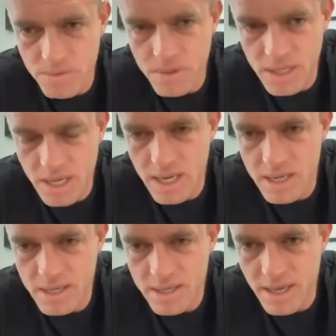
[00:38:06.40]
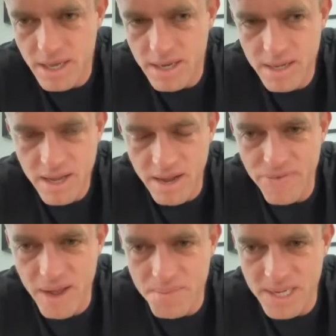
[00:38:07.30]
a week. Yeah. Yeah. I
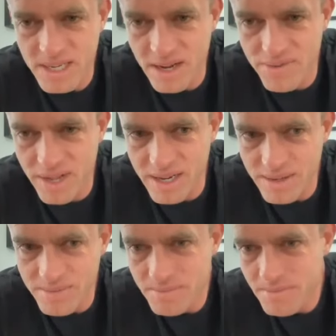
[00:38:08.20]
found myself like